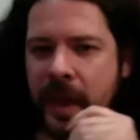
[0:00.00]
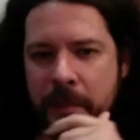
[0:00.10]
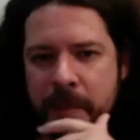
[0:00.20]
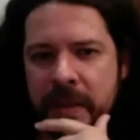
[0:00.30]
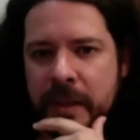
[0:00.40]
I
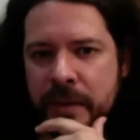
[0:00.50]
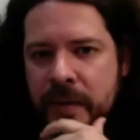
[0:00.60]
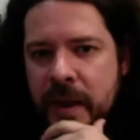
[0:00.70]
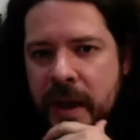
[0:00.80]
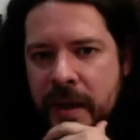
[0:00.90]
believe
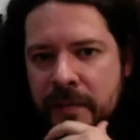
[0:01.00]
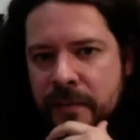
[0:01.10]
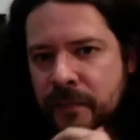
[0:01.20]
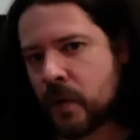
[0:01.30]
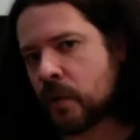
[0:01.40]
I have a
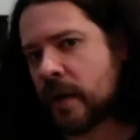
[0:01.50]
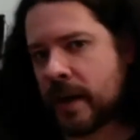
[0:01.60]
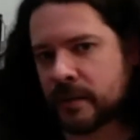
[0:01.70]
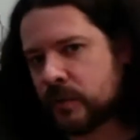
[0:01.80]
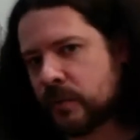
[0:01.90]
photo that
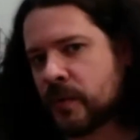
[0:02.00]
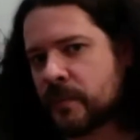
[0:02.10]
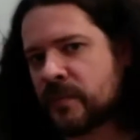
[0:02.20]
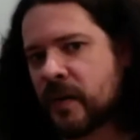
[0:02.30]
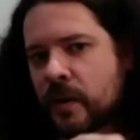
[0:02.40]
I took
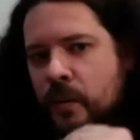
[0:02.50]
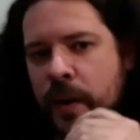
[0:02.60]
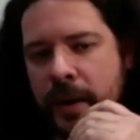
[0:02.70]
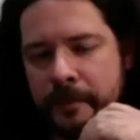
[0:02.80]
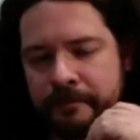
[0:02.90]
from far
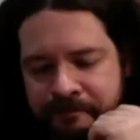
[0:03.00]
away,